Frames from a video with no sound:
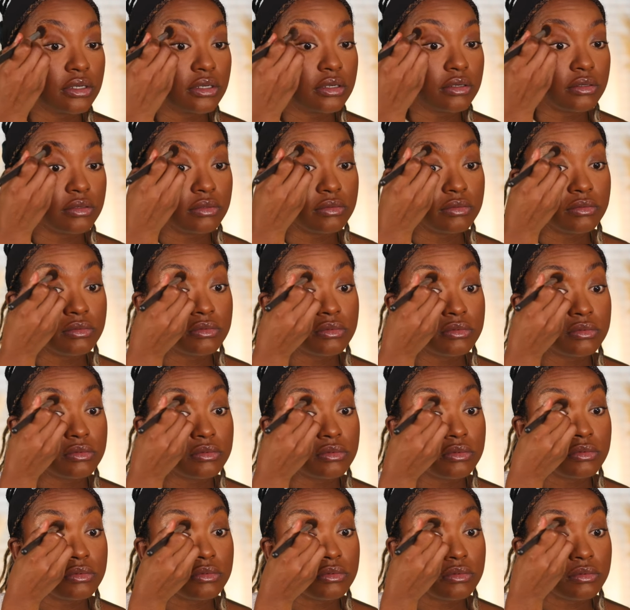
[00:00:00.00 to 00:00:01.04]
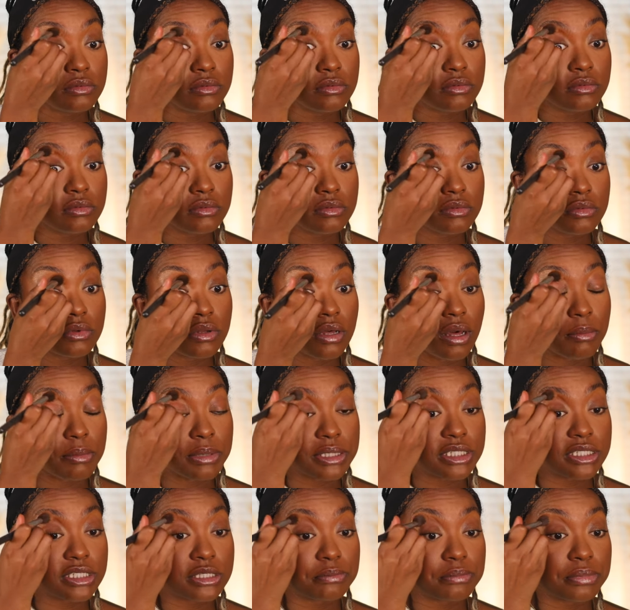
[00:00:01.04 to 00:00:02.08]
Ooh. I'm going
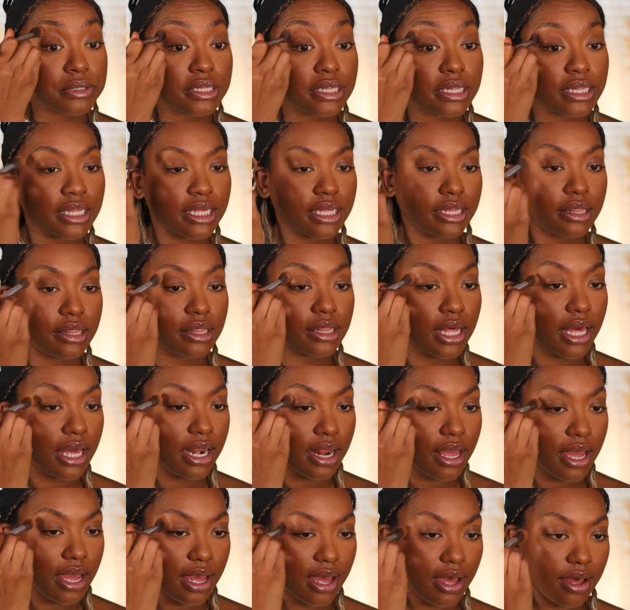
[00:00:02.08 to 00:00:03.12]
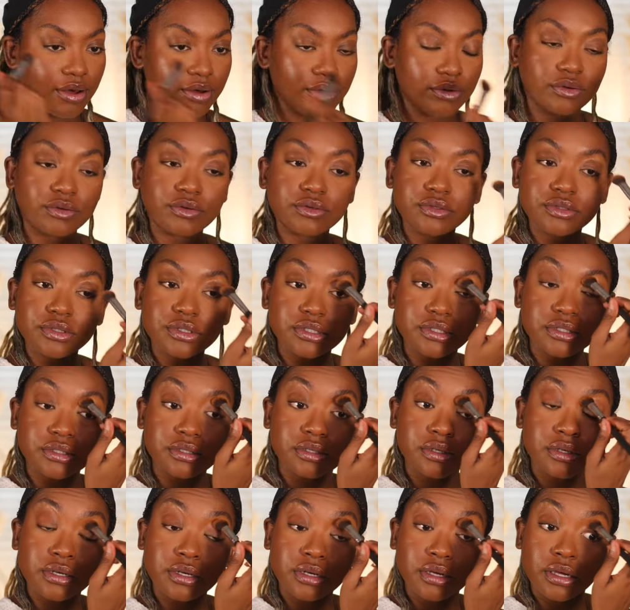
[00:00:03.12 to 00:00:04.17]
to just blend that out
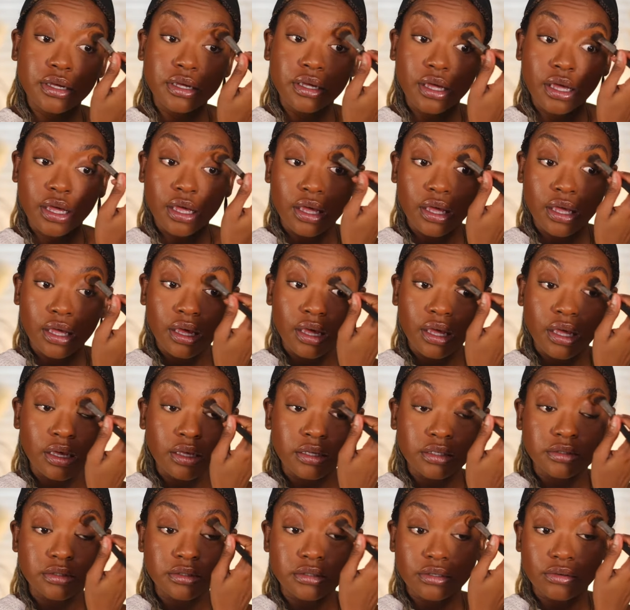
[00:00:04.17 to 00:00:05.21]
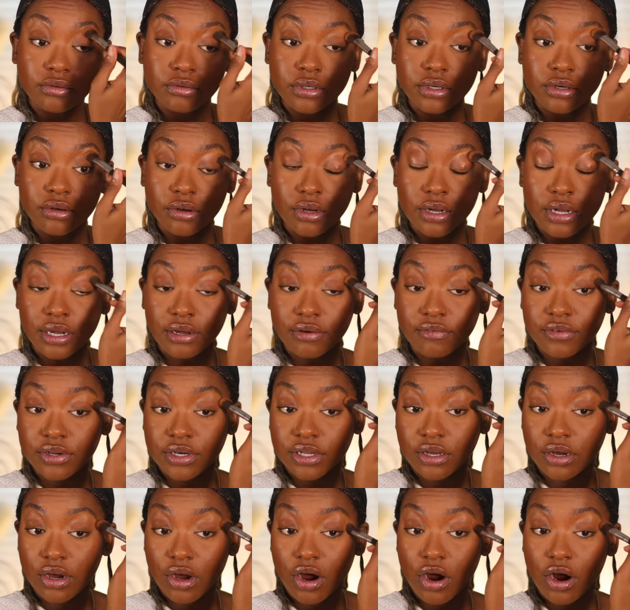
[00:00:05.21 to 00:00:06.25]
so we don't have
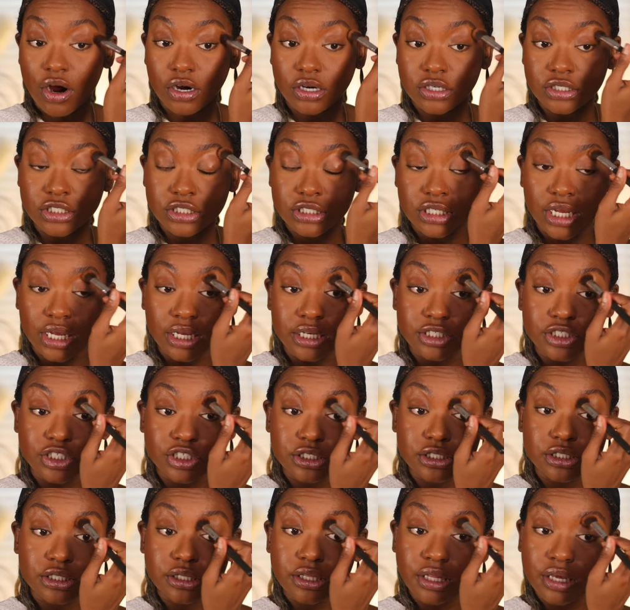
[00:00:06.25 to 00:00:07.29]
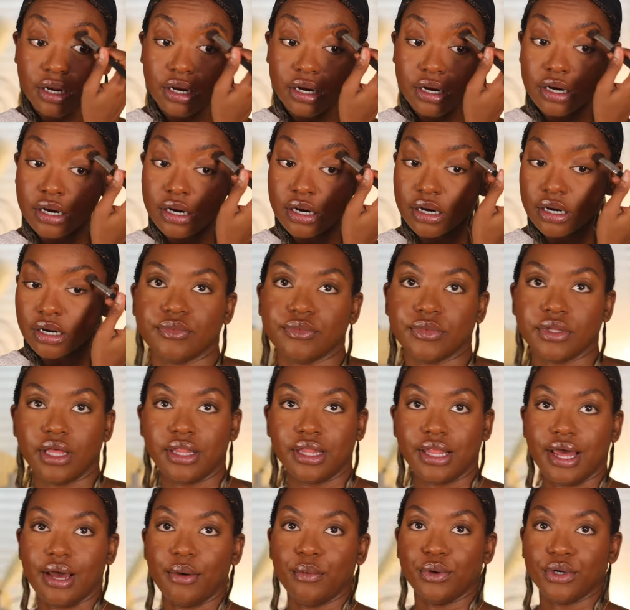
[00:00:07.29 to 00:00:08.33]
any harsh edges there. I
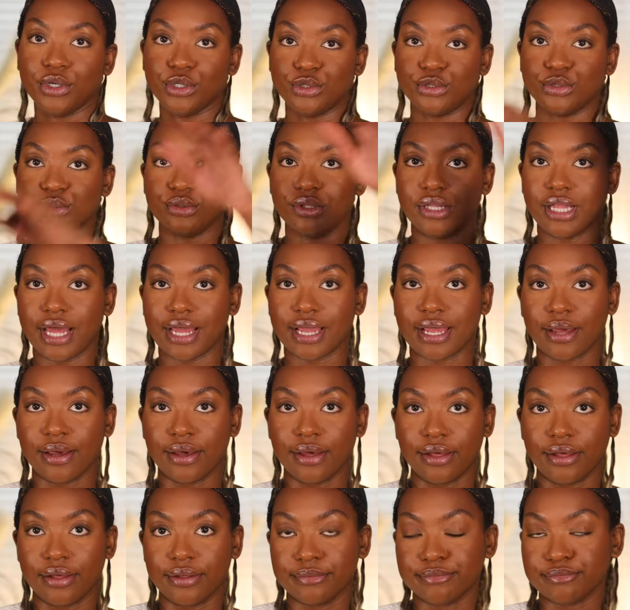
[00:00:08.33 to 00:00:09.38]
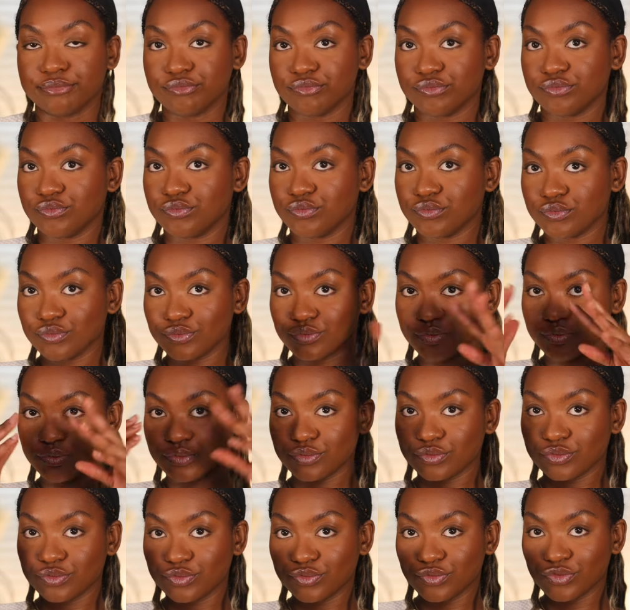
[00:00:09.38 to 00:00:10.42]
am going to do like a, um,
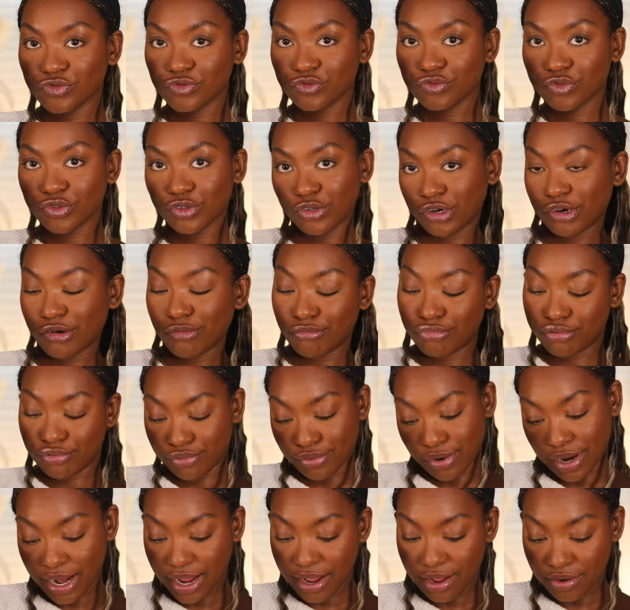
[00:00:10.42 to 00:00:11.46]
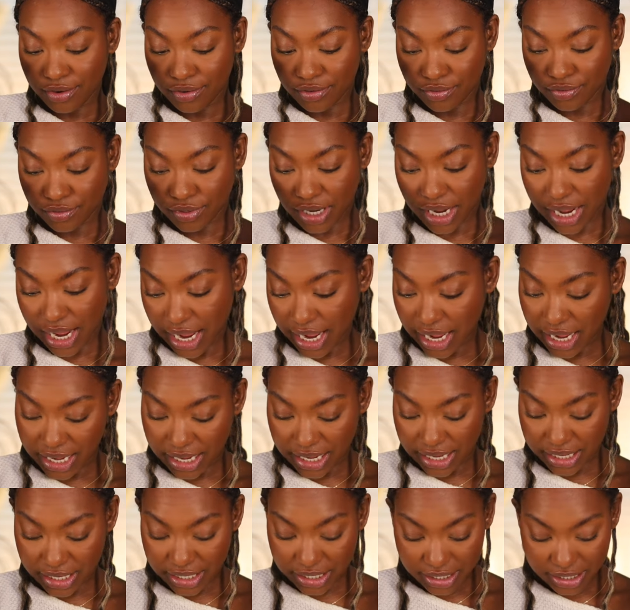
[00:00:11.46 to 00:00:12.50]
a brown
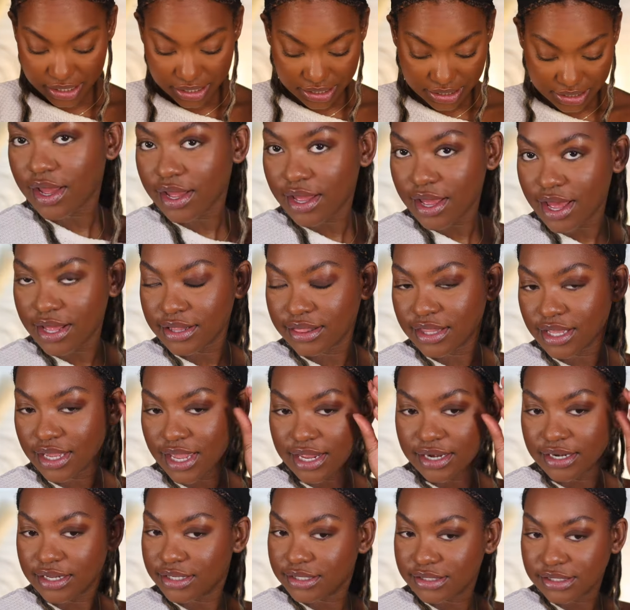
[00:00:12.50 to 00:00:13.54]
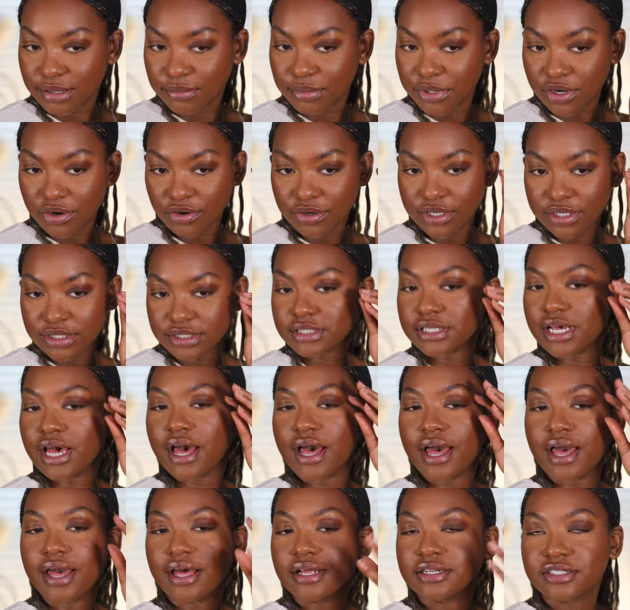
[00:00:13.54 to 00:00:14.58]
eye. Uh, I think I did something on this
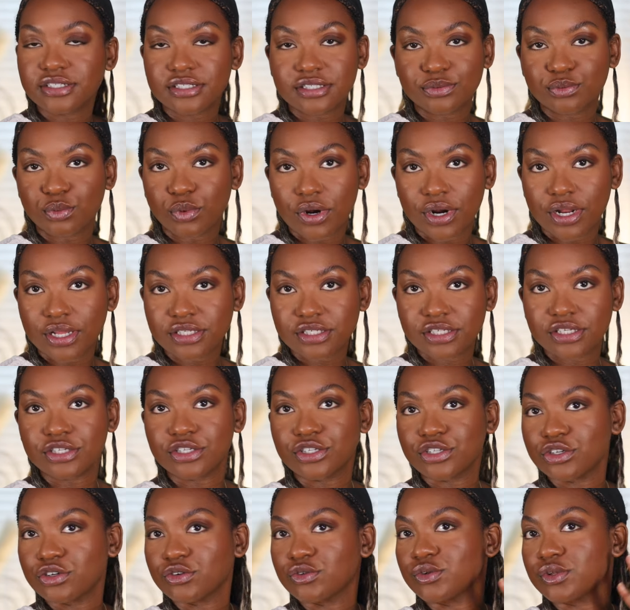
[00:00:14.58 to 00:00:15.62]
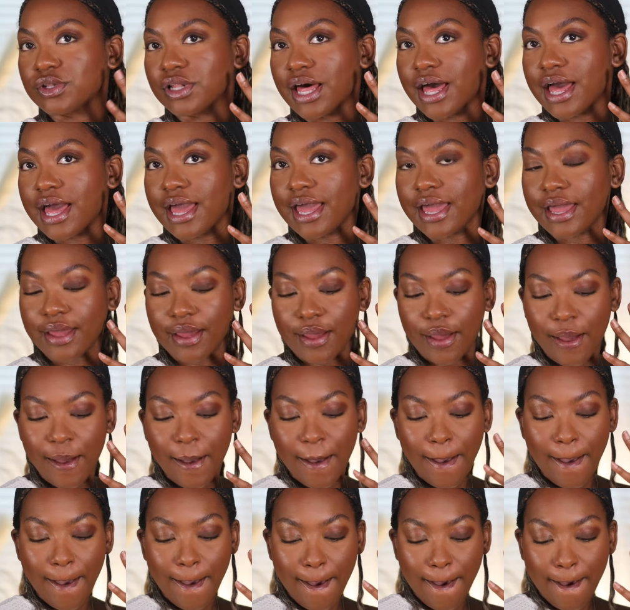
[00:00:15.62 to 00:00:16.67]
eye. I just wanted to do like
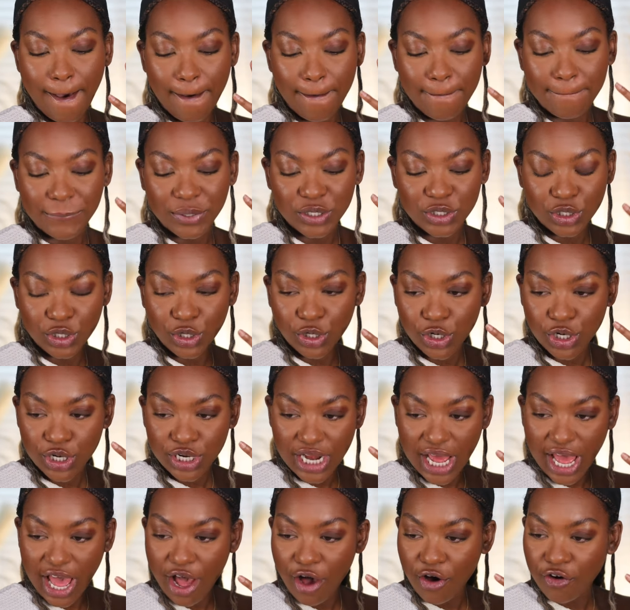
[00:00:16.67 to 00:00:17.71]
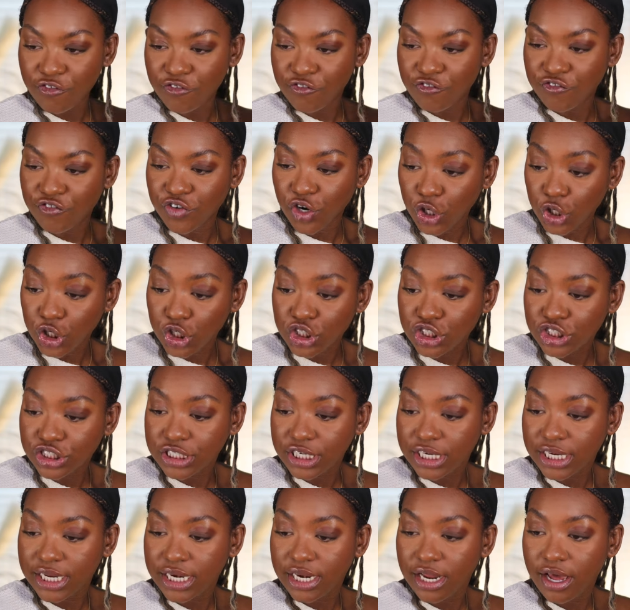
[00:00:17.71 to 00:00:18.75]
a blurred out
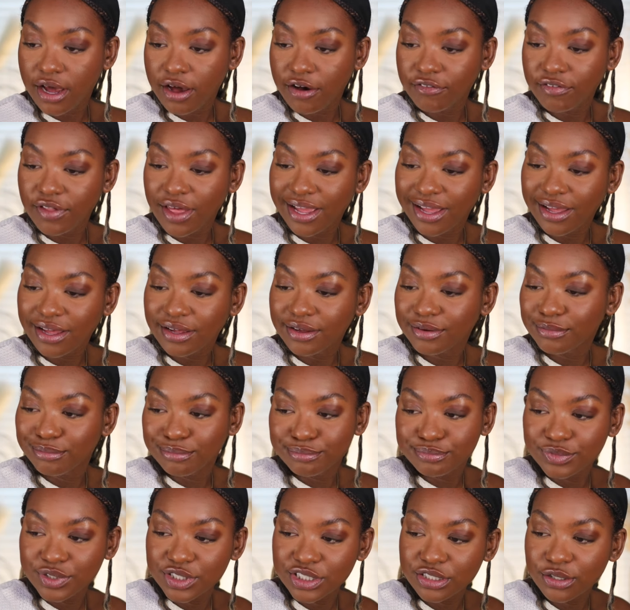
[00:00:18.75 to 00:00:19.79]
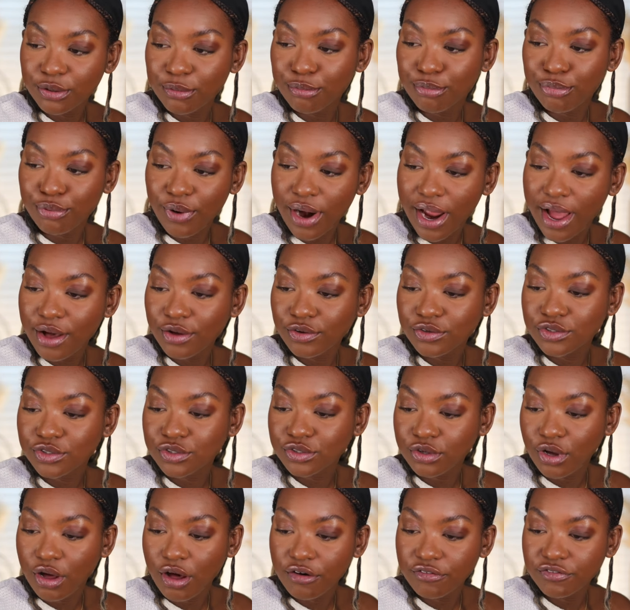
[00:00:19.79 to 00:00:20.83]
version of like a just a brown
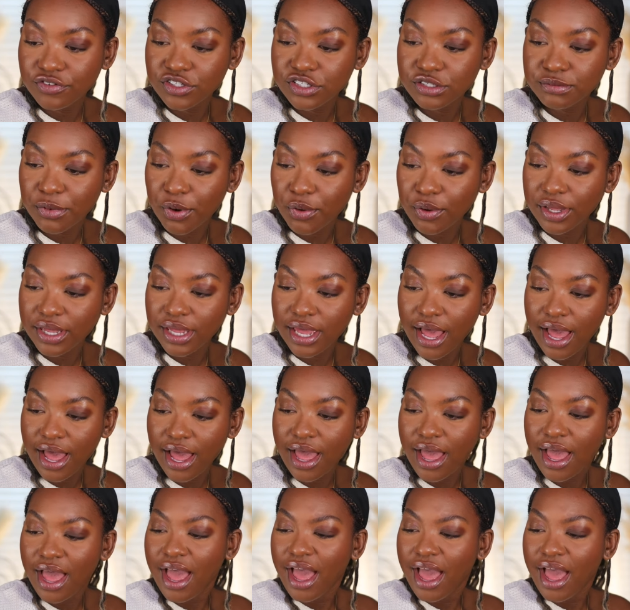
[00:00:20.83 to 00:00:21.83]
soft smoky eye.